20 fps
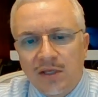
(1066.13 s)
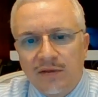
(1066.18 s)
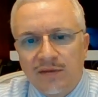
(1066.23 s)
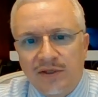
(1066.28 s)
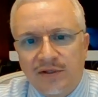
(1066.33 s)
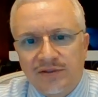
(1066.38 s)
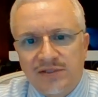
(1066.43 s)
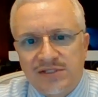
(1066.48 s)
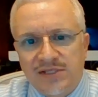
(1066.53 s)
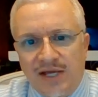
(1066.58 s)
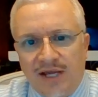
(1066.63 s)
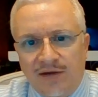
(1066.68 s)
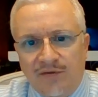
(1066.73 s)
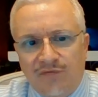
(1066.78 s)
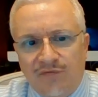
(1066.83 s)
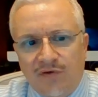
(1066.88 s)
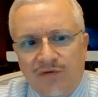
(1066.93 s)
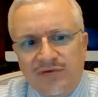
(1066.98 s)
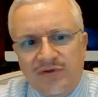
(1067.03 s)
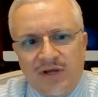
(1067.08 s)
They'll say
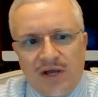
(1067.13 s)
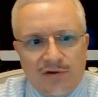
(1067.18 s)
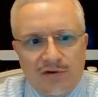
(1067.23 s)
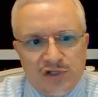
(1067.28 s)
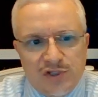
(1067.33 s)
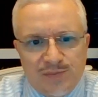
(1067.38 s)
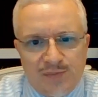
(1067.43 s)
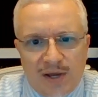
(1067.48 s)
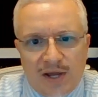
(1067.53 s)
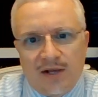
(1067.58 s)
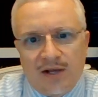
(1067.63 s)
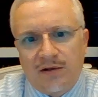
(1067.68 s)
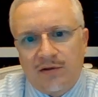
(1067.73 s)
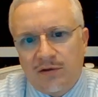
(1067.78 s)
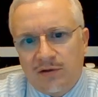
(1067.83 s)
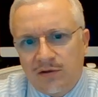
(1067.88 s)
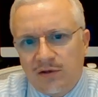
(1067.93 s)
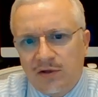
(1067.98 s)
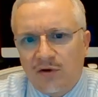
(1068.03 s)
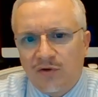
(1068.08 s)
for every dollar spent,
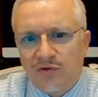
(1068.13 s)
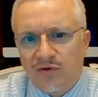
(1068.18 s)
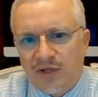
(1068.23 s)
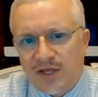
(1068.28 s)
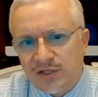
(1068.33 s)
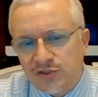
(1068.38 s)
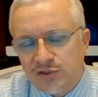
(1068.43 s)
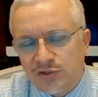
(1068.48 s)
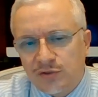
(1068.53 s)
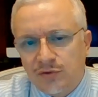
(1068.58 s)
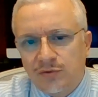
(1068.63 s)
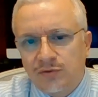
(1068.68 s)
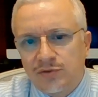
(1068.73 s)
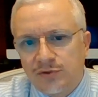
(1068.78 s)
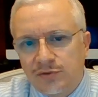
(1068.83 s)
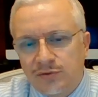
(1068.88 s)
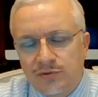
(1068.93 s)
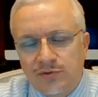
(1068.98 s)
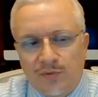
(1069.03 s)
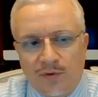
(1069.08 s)
you'll get
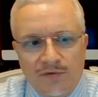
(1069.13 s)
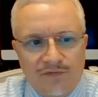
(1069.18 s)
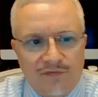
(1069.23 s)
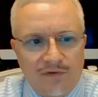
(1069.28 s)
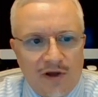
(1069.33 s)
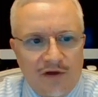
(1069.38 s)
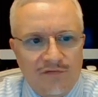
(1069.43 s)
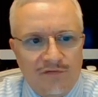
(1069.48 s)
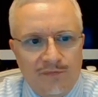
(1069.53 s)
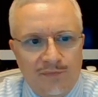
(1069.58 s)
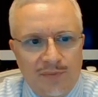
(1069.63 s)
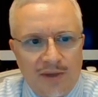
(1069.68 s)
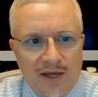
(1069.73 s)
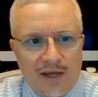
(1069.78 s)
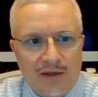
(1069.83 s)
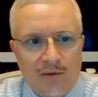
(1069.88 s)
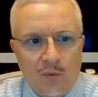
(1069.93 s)
$2.25 back.